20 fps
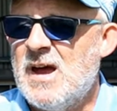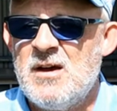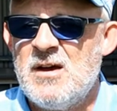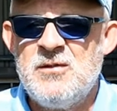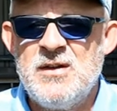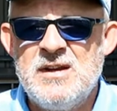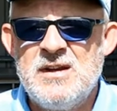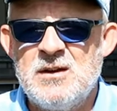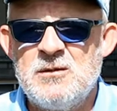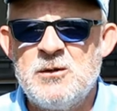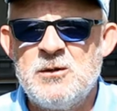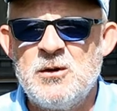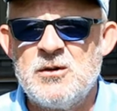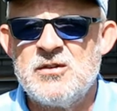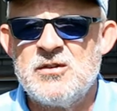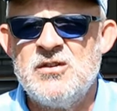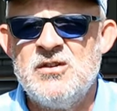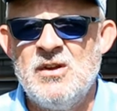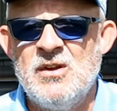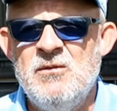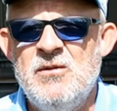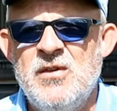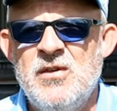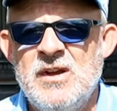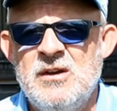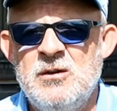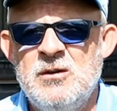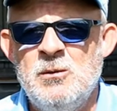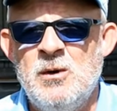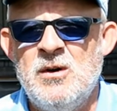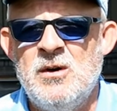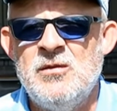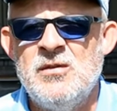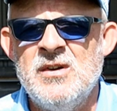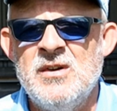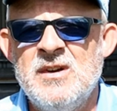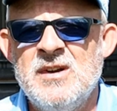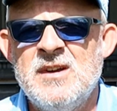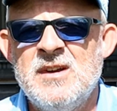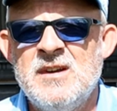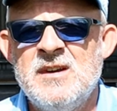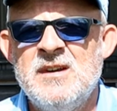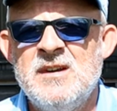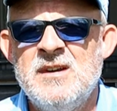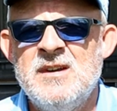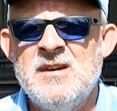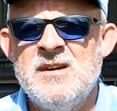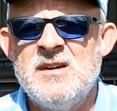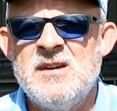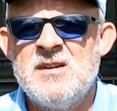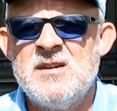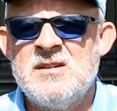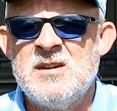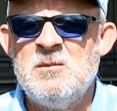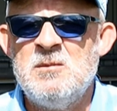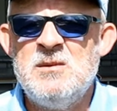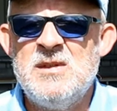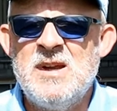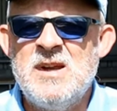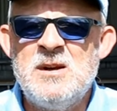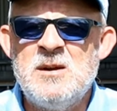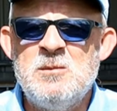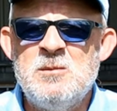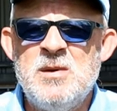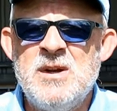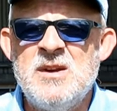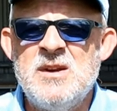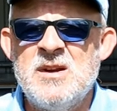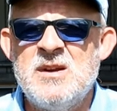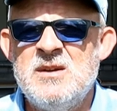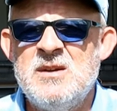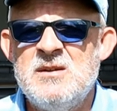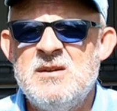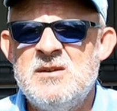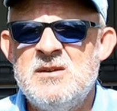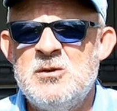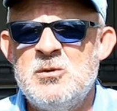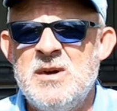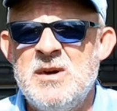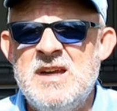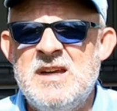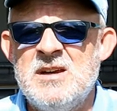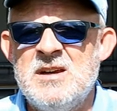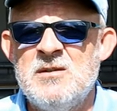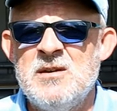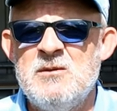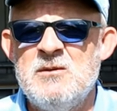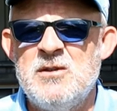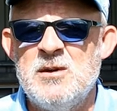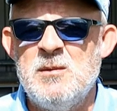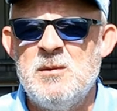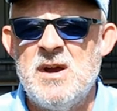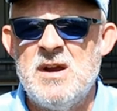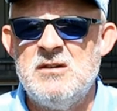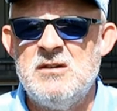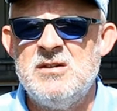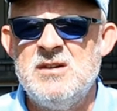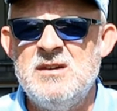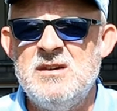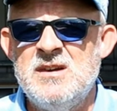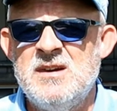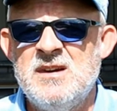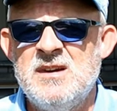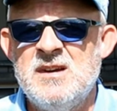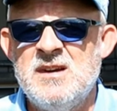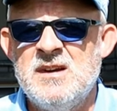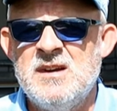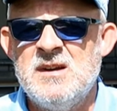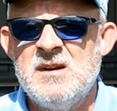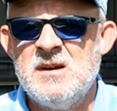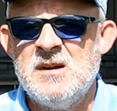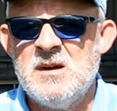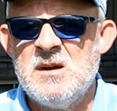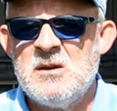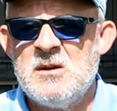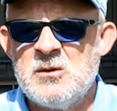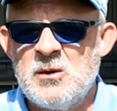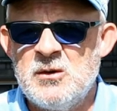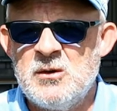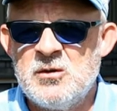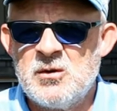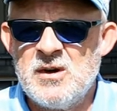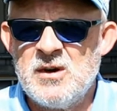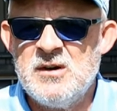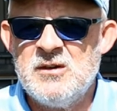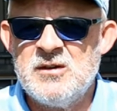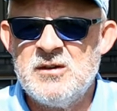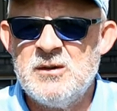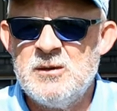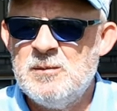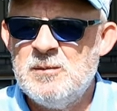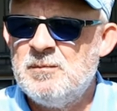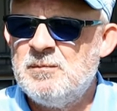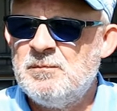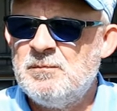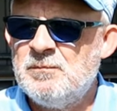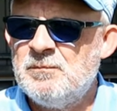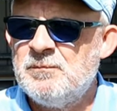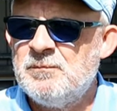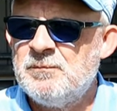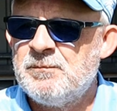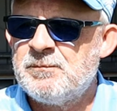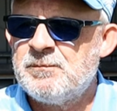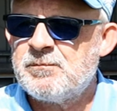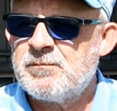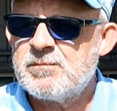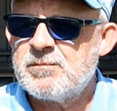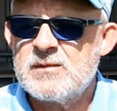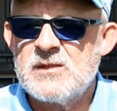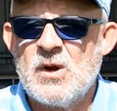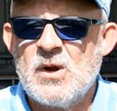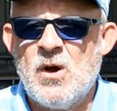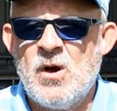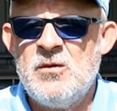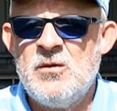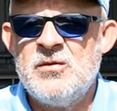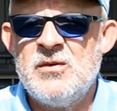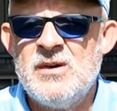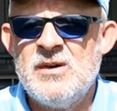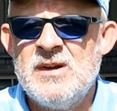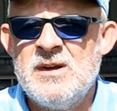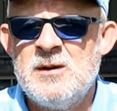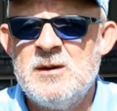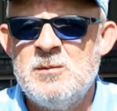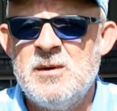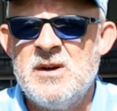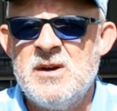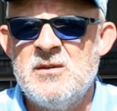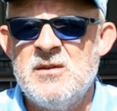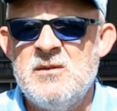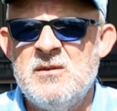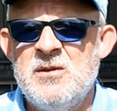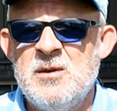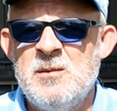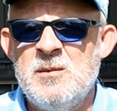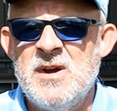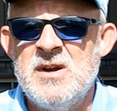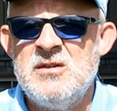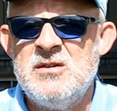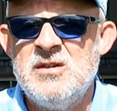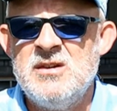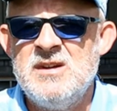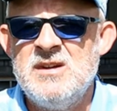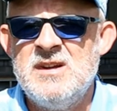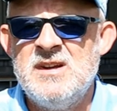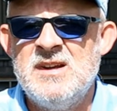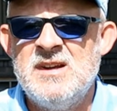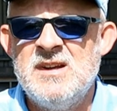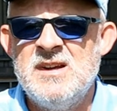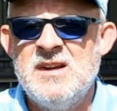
I think I've got something to offer, some little bit of tweak of information. So I try to offer a little bit of information.